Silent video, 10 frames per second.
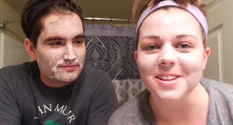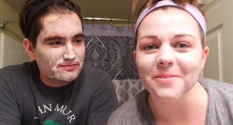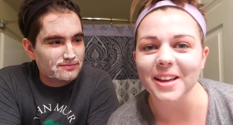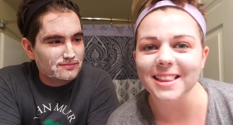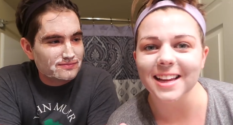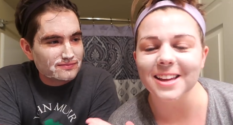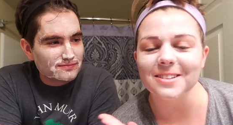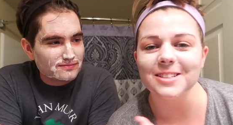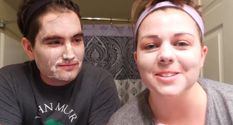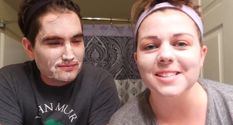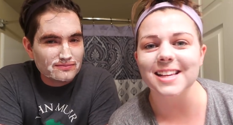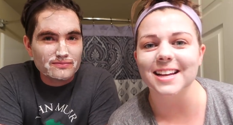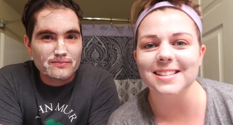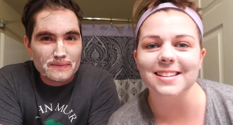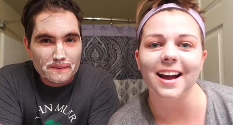Speaker 1: So big thank you to
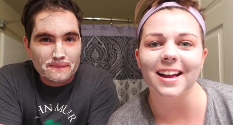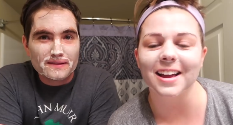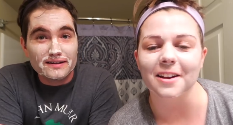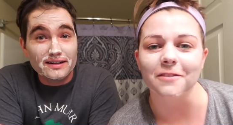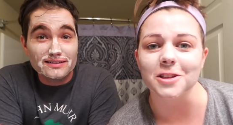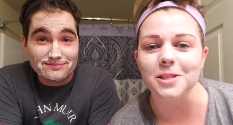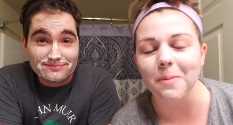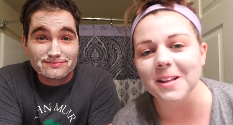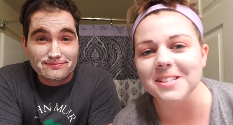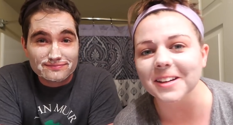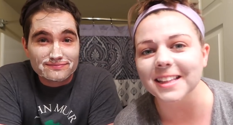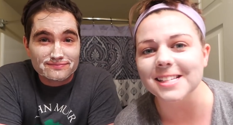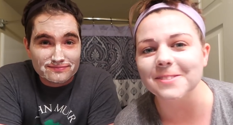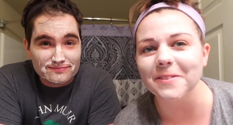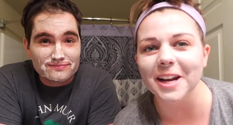Sand and Sky again for sponsoring
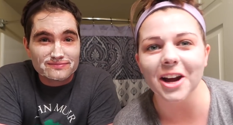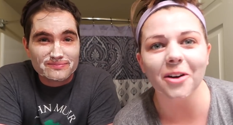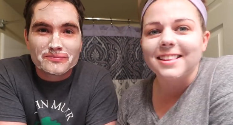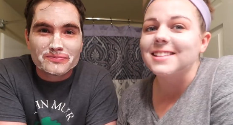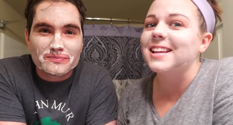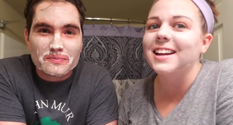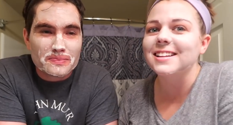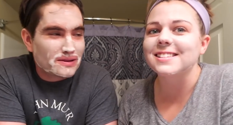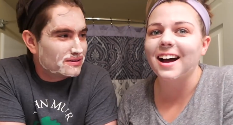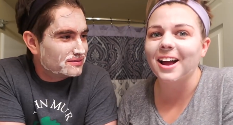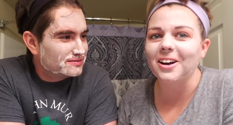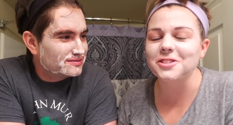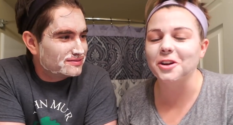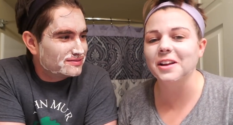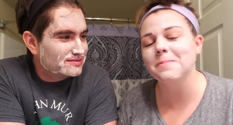this video. The Sand and Sky
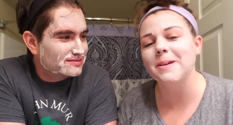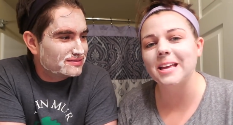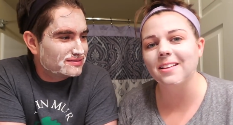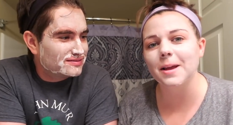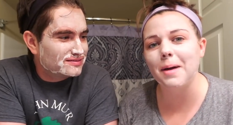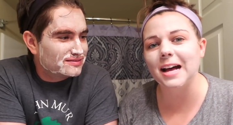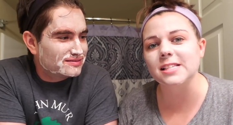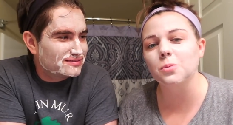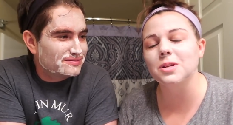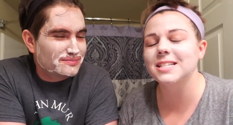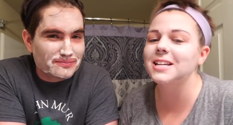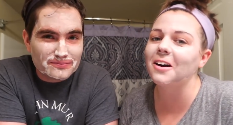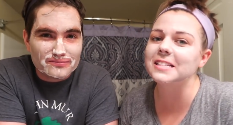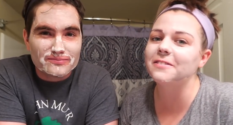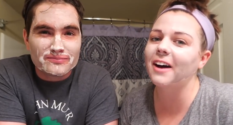Australian Pink Clay Mask will
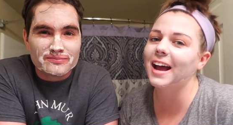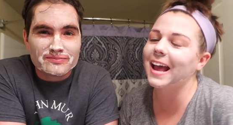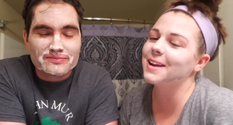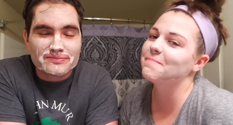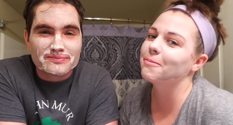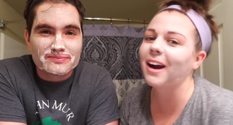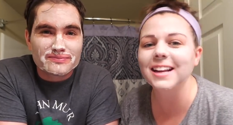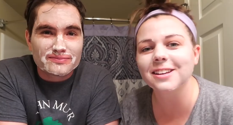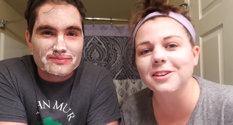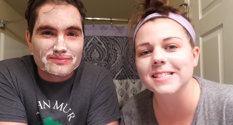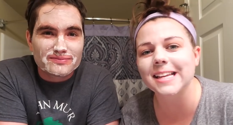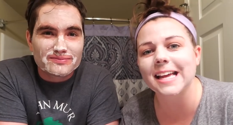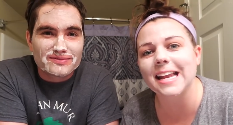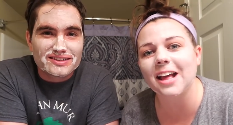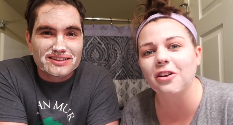detoxify and brighten your
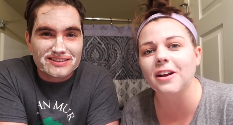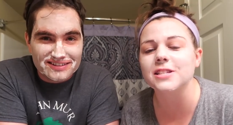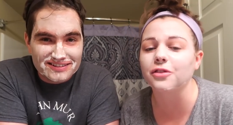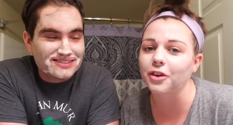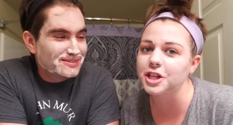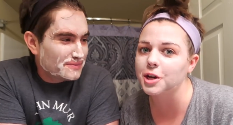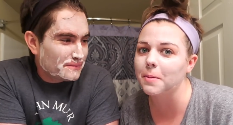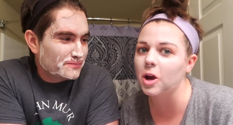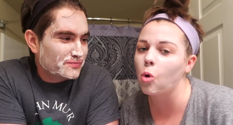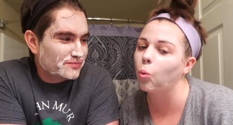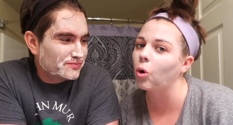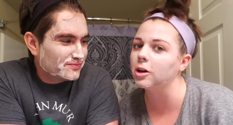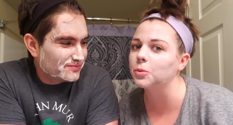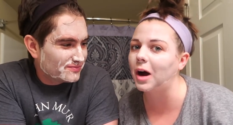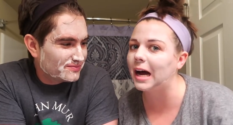skin and there is free shipping
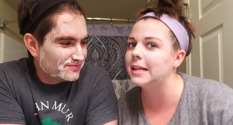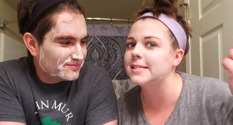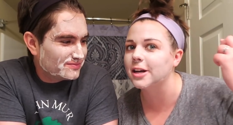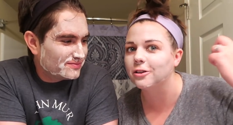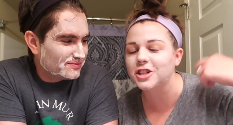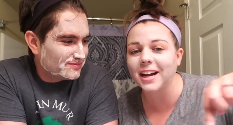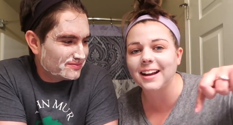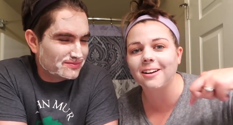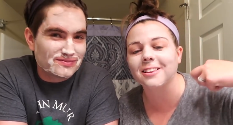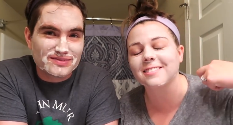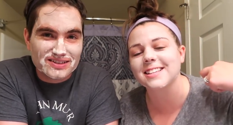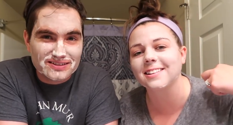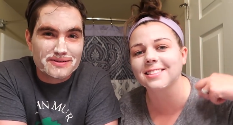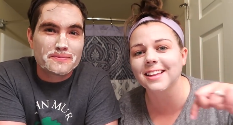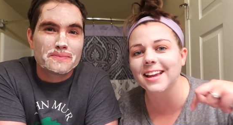worldwide. So check it out, there's
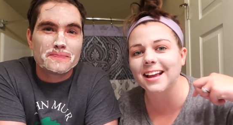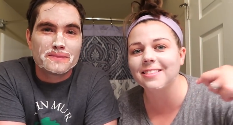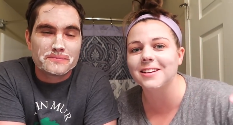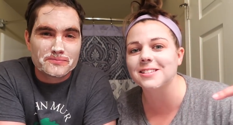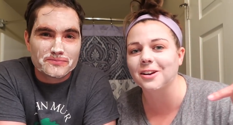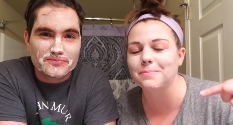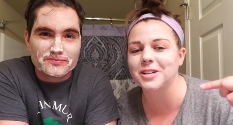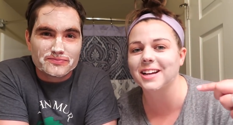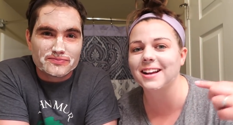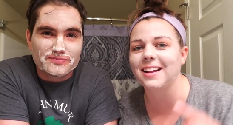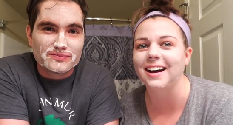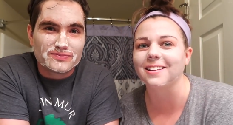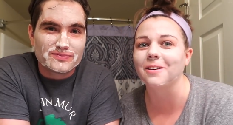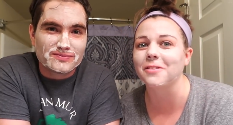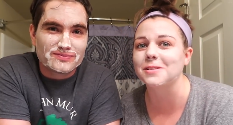a link in the description. I love